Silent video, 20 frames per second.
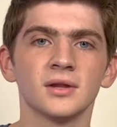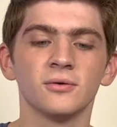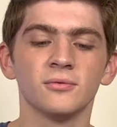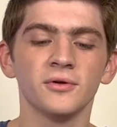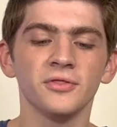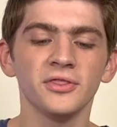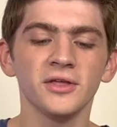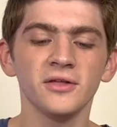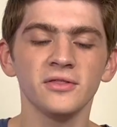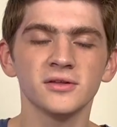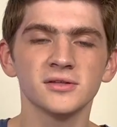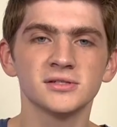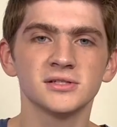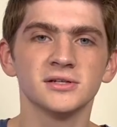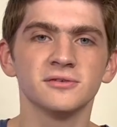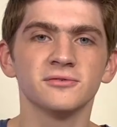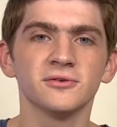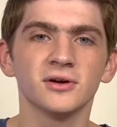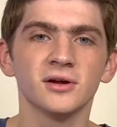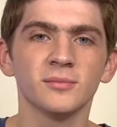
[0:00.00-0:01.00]
One thing that's
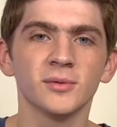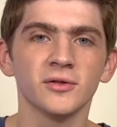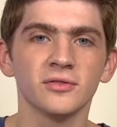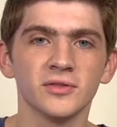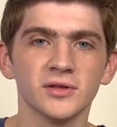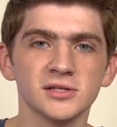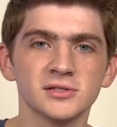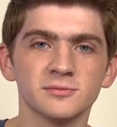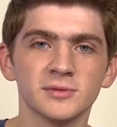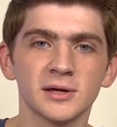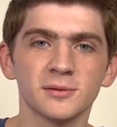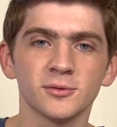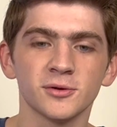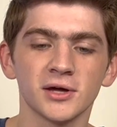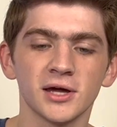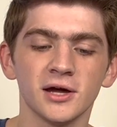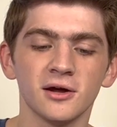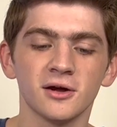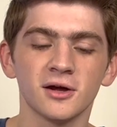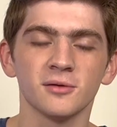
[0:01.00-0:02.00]
different about this MacBook
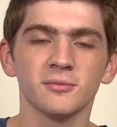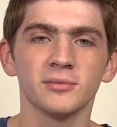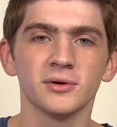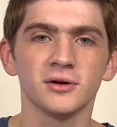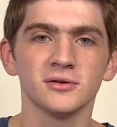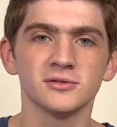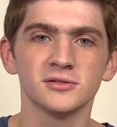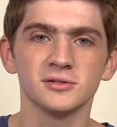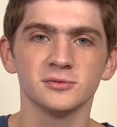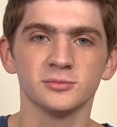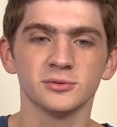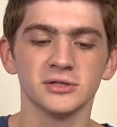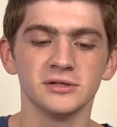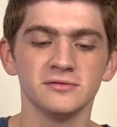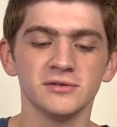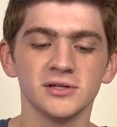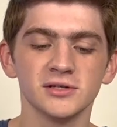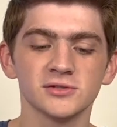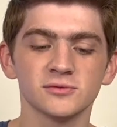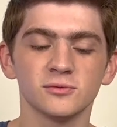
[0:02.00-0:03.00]
Air compared to the
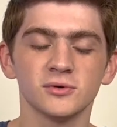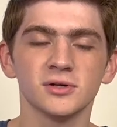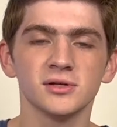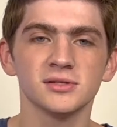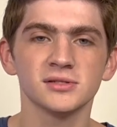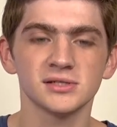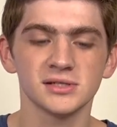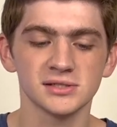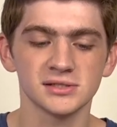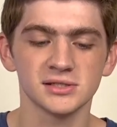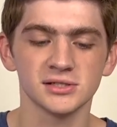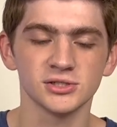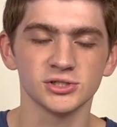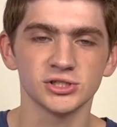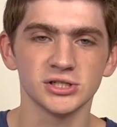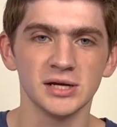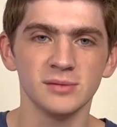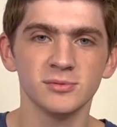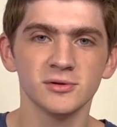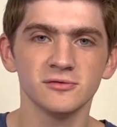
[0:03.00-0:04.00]
previous ones is the
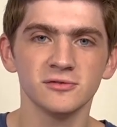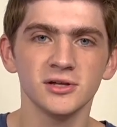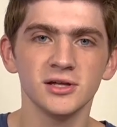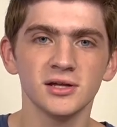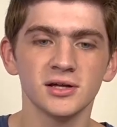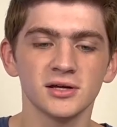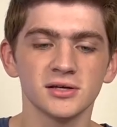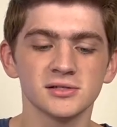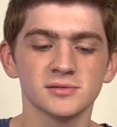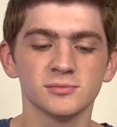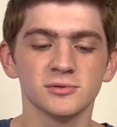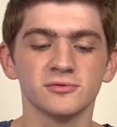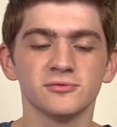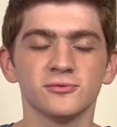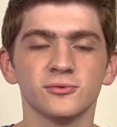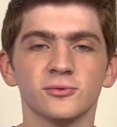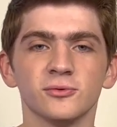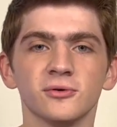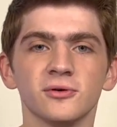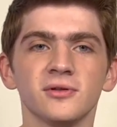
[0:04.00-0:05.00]
shape of it, because
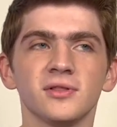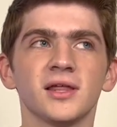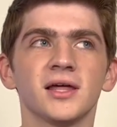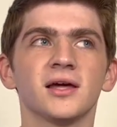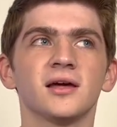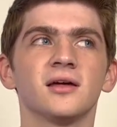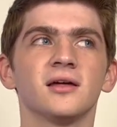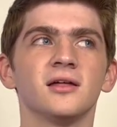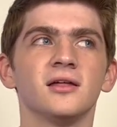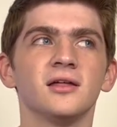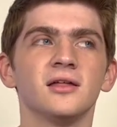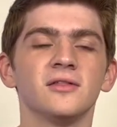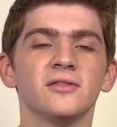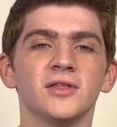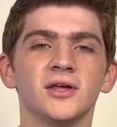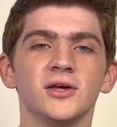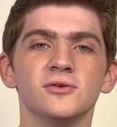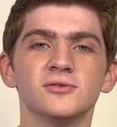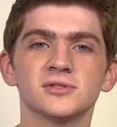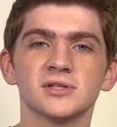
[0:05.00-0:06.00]
before,
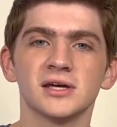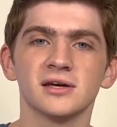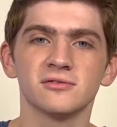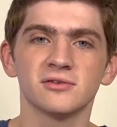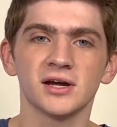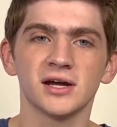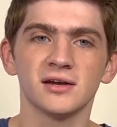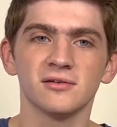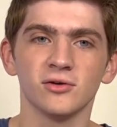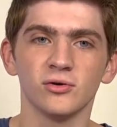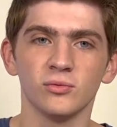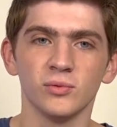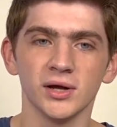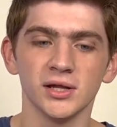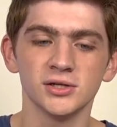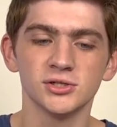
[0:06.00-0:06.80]
they used to have kind of a wedge